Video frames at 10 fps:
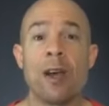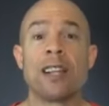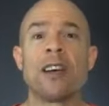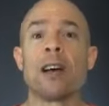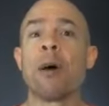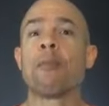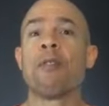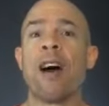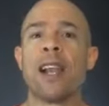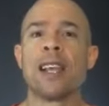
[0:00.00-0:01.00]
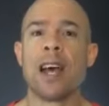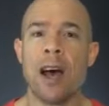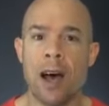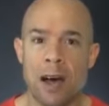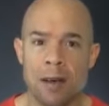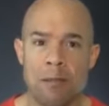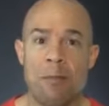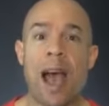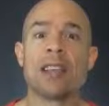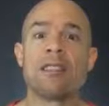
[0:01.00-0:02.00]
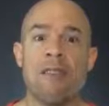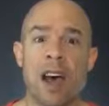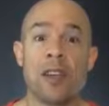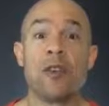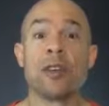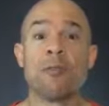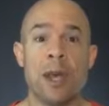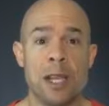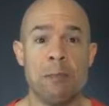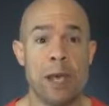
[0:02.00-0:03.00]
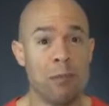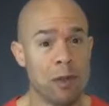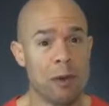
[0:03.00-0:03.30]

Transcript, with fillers: I talk about providing massive value to as many people.